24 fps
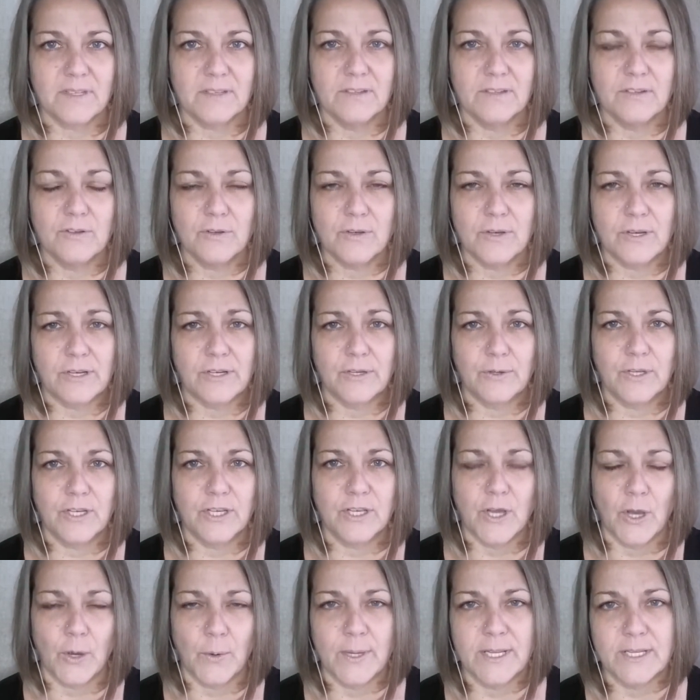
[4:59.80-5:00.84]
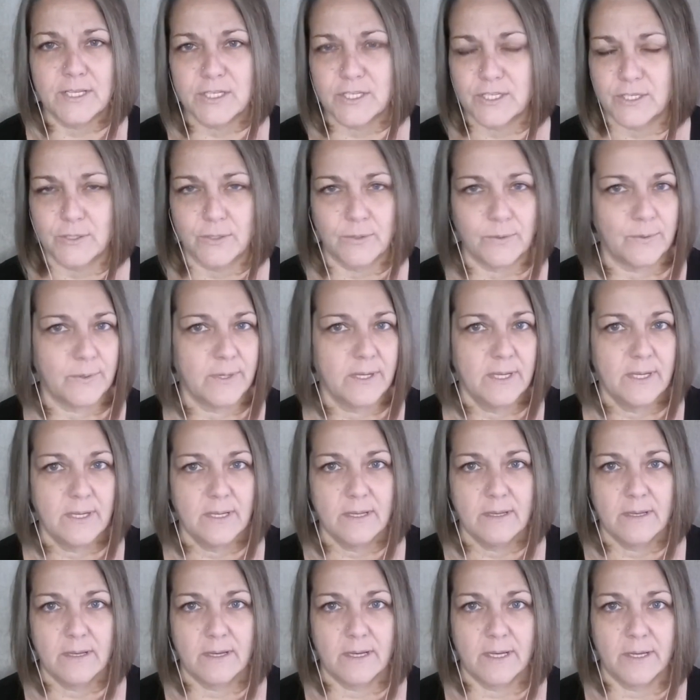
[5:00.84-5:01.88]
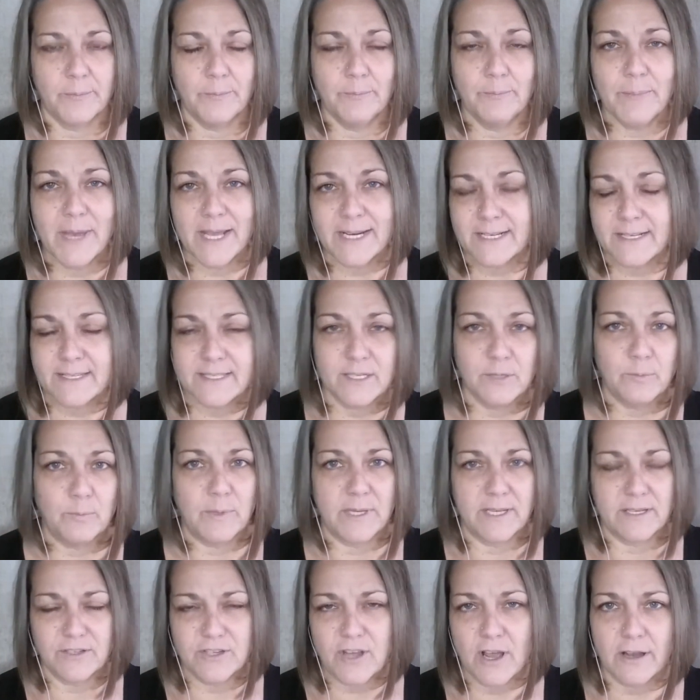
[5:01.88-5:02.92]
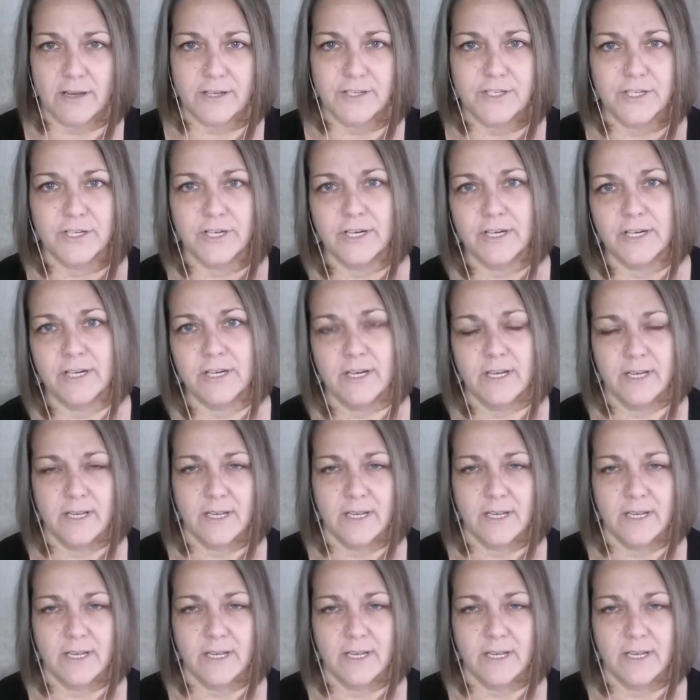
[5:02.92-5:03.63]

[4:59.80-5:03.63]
you could go into medicine, be a doctor,